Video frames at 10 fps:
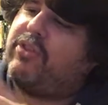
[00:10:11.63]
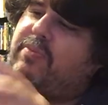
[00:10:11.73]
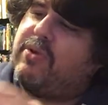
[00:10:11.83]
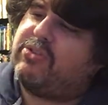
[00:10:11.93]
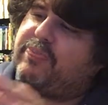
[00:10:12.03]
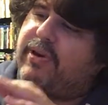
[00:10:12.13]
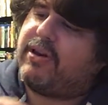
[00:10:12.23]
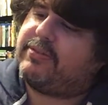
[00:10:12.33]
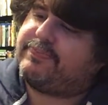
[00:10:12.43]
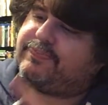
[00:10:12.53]
for the most
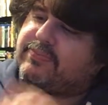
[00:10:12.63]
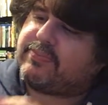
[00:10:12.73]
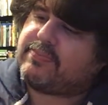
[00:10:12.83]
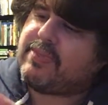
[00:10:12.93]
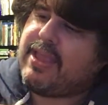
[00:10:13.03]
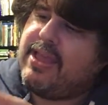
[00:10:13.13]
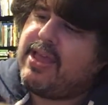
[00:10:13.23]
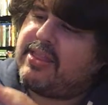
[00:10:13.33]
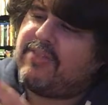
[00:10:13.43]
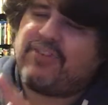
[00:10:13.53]
part,
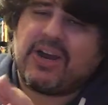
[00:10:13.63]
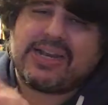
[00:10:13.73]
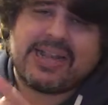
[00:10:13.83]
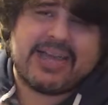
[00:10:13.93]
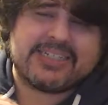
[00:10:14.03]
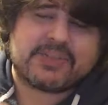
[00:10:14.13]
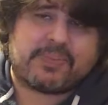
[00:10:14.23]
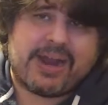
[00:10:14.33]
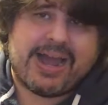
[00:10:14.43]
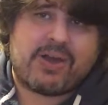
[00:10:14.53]
the very lightest
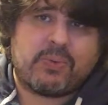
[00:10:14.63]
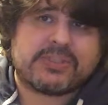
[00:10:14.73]
brown,